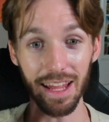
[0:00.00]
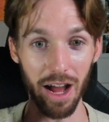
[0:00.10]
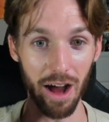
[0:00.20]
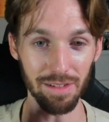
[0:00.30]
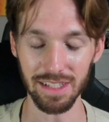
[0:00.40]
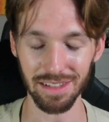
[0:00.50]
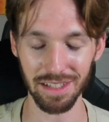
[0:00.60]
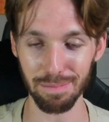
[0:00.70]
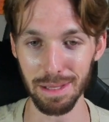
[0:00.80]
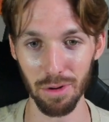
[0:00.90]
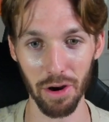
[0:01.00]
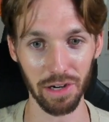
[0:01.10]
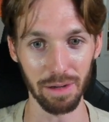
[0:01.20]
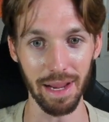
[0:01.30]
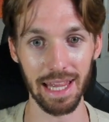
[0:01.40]
Obviously, people aren't
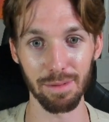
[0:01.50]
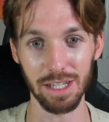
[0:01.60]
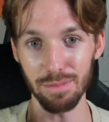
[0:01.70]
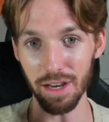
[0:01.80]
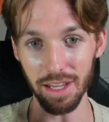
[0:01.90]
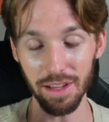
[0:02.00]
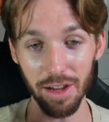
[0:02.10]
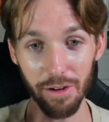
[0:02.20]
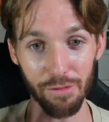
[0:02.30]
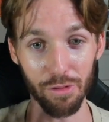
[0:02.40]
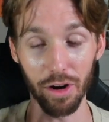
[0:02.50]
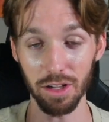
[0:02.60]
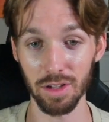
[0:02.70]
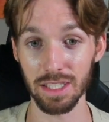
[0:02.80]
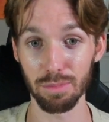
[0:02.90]
going to pay that much money for a
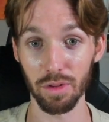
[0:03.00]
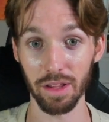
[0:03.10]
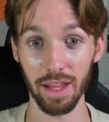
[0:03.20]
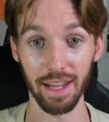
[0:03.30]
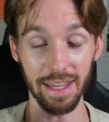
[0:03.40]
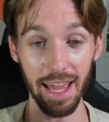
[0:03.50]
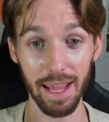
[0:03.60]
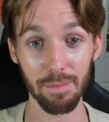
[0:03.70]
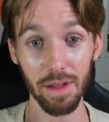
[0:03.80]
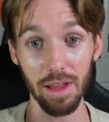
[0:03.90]
collectible in a game.